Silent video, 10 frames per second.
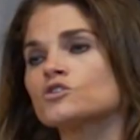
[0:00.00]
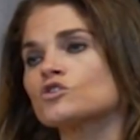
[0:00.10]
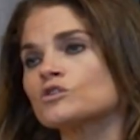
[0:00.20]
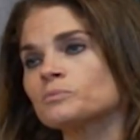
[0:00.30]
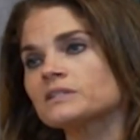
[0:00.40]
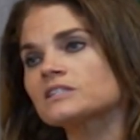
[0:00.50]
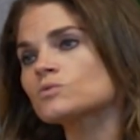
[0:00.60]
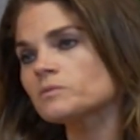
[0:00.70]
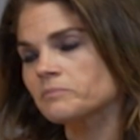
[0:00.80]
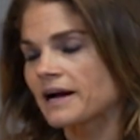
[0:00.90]
So the
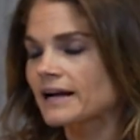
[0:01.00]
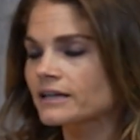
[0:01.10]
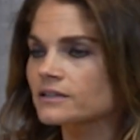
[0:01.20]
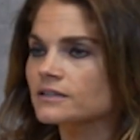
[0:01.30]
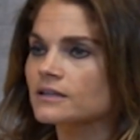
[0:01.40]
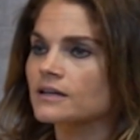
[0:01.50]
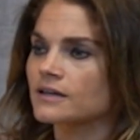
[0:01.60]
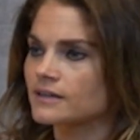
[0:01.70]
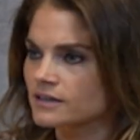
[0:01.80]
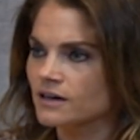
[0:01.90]
police went back
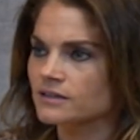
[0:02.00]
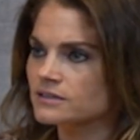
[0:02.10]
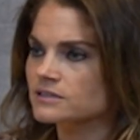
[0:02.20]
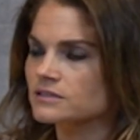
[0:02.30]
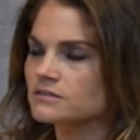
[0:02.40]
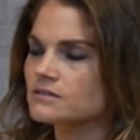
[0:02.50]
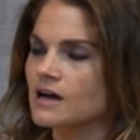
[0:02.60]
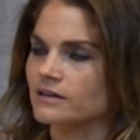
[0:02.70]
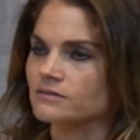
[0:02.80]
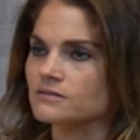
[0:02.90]
and they got in this little
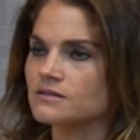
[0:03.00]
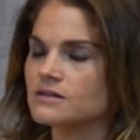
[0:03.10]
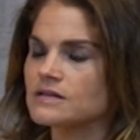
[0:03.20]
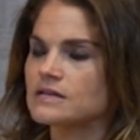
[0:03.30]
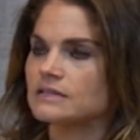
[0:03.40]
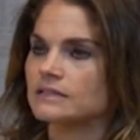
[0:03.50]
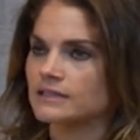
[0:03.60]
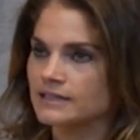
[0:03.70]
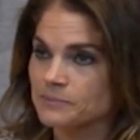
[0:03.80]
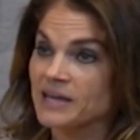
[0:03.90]
huddle
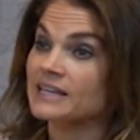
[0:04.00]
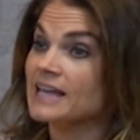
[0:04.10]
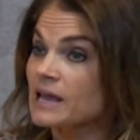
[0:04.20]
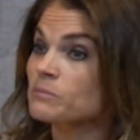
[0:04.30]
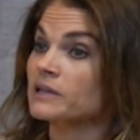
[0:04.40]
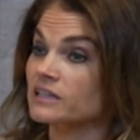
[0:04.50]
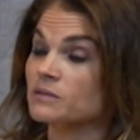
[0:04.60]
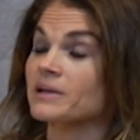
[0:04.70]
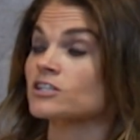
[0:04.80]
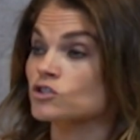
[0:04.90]
and they made a game plan
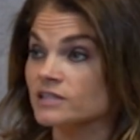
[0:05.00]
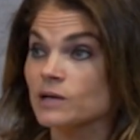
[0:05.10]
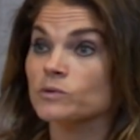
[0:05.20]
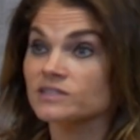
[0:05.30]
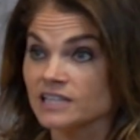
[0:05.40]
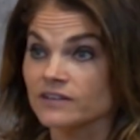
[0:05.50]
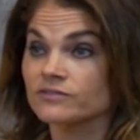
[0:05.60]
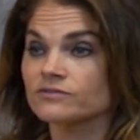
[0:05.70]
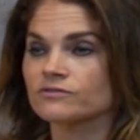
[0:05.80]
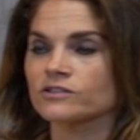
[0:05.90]
to make sure they were safe
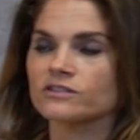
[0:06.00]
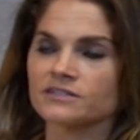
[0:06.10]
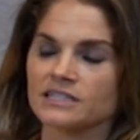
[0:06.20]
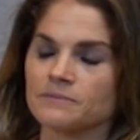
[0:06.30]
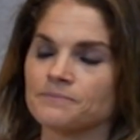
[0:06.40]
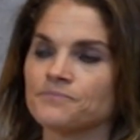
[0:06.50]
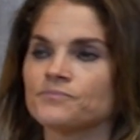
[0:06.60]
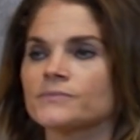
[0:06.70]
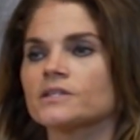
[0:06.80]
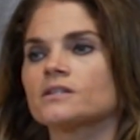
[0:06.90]
for their team.
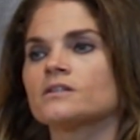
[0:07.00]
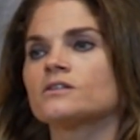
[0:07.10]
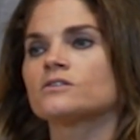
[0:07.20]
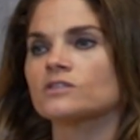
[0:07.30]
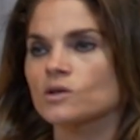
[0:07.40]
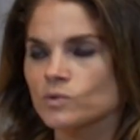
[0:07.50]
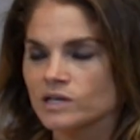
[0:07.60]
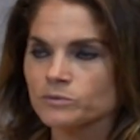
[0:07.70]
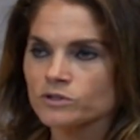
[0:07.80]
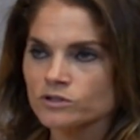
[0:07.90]
So they went
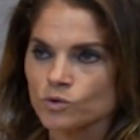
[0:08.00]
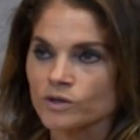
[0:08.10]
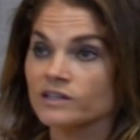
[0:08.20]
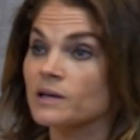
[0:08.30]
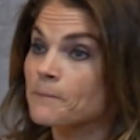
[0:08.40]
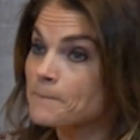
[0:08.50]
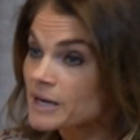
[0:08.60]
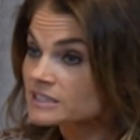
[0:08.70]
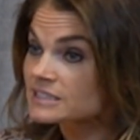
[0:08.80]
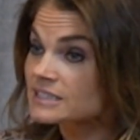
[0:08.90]
up to the door and they
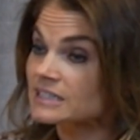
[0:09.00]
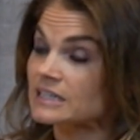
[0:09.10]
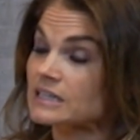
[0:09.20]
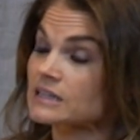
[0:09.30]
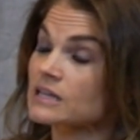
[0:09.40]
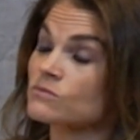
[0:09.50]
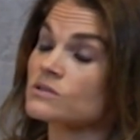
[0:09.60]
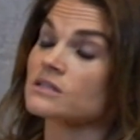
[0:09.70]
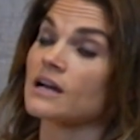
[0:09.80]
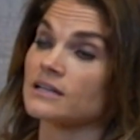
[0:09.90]
busted it in and they
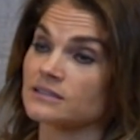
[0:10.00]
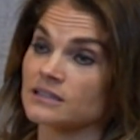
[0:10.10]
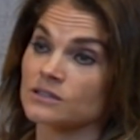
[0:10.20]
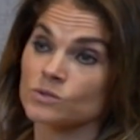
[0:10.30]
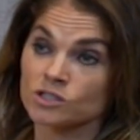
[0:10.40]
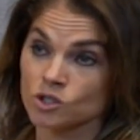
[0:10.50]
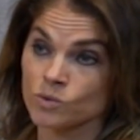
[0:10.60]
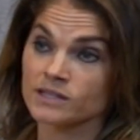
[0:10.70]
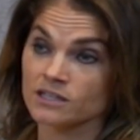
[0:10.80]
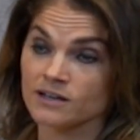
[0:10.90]
realized that there was no
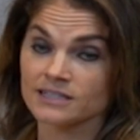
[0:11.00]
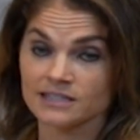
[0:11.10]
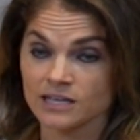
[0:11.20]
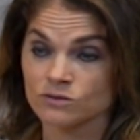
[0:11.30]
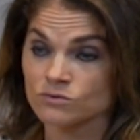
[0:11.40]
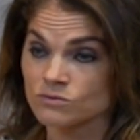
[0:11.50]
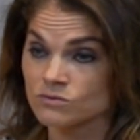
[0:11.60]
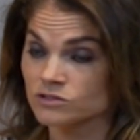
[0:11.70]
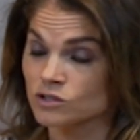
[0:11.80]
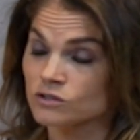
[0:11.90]
one there as they
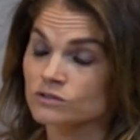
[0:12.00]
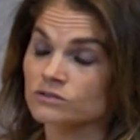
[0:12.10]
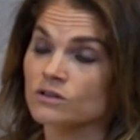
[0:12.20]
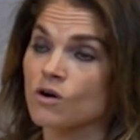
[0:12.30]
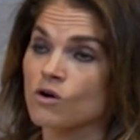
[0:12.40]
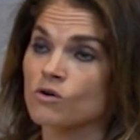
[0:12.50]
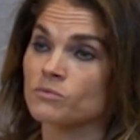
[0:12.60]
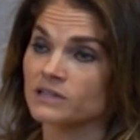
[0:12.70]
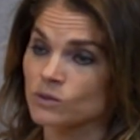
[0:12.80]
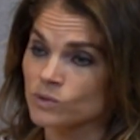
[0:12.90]
circled the
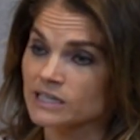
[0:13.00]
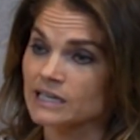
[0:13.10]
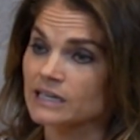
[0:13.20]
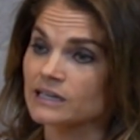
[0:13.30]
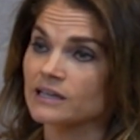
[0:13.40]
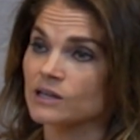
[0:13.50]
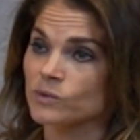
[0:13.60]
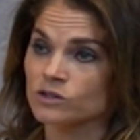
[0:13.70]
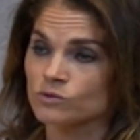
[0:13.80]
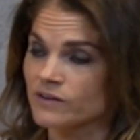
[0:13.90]
home and they went in and they
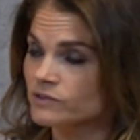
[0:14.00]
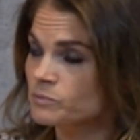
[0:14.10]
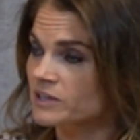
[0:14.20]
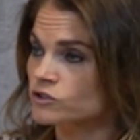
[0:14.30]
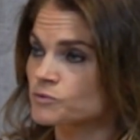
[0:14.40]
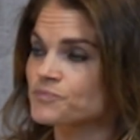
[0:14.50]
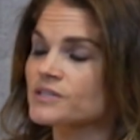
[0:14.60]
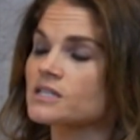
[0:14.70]
went through every bedroom.